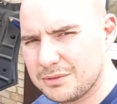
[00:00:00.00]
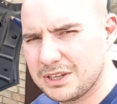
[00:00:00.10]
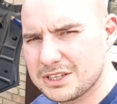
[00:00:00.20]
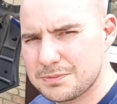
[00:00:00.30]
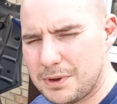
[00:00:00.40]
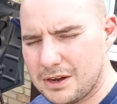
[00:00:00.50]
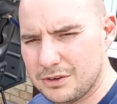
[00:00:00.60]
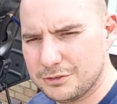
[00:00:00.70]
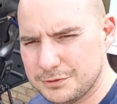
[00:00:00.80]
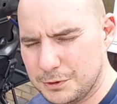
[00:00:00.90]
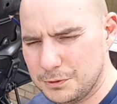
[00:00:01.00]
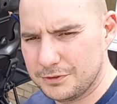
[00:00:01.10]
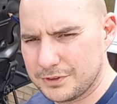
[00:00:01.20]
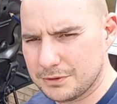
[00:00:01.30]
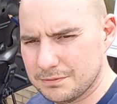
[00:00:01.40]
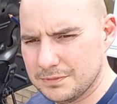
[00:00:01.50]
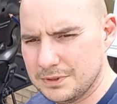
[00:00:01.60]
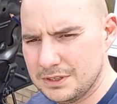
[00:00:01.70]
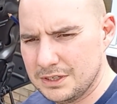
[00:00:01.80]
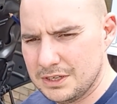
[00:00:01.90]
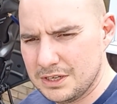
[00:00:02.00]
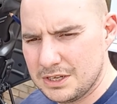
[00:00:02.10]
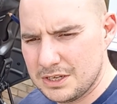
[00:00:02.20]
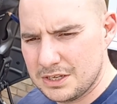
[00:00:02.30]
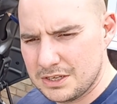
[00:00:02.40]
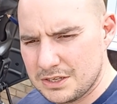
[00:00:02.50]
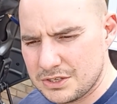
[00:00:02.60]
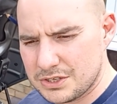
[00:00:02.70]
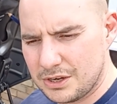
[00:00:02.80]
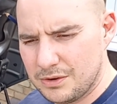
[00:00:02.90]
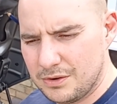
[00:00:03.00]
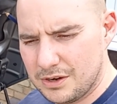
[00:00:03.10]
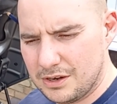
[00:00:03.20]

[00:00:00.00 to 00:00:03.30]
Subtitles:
getting a spark off of all of them. So